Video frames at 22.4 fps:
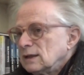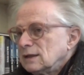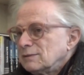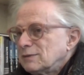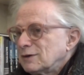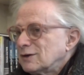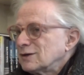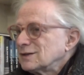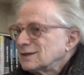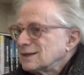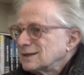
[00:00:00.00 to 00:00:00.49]

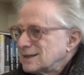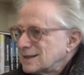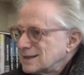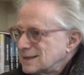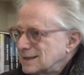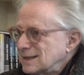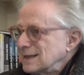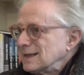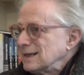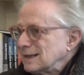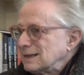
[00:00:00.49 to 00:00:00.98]
because I
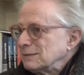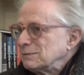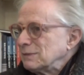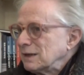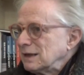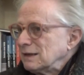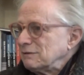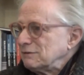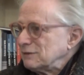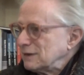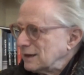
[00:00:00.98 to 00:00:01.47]
just needed the
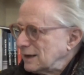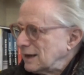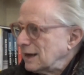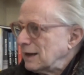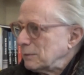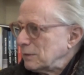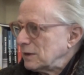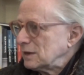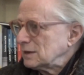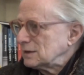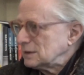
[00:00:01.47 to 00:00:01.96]
money for
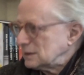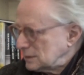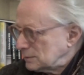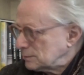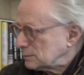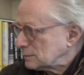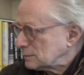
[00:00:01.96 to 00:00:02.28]
cameras.